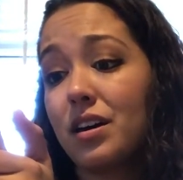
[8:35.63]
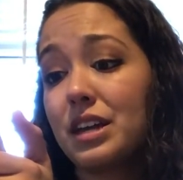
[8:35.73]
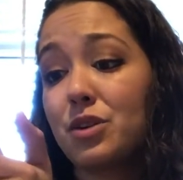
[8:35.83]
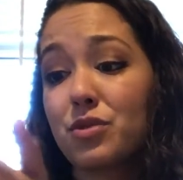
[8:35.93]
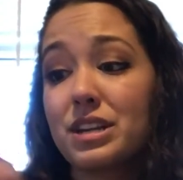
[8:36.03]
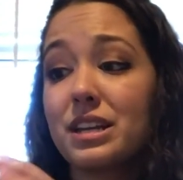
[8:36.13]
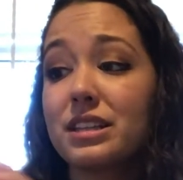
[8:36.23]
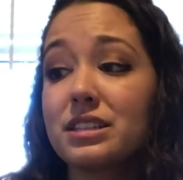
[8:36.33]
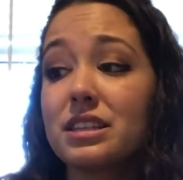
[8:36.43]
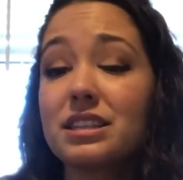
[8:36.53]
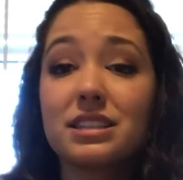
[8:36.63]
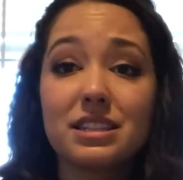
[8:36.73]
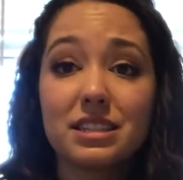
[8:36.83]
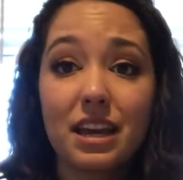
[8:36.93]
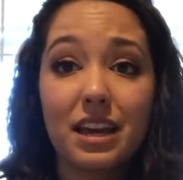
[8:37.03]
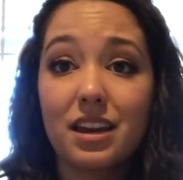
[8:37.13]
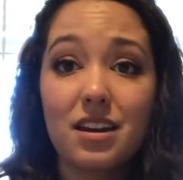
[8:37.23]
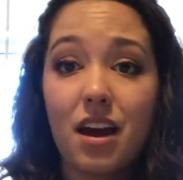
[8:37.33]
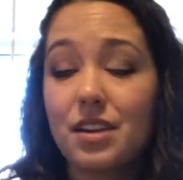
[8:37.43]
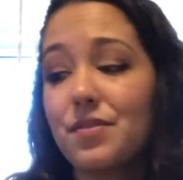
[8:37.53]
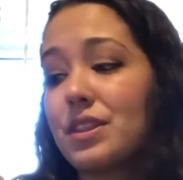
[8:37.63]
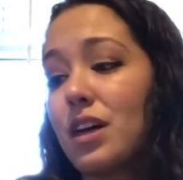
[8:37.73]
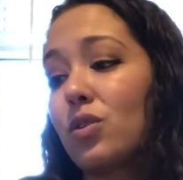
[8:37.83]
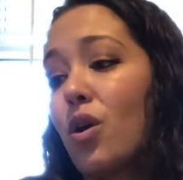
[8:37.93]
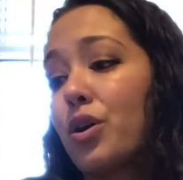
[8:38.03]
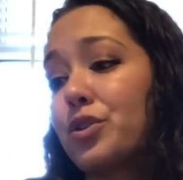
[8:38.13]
ingredients list is like not even that long.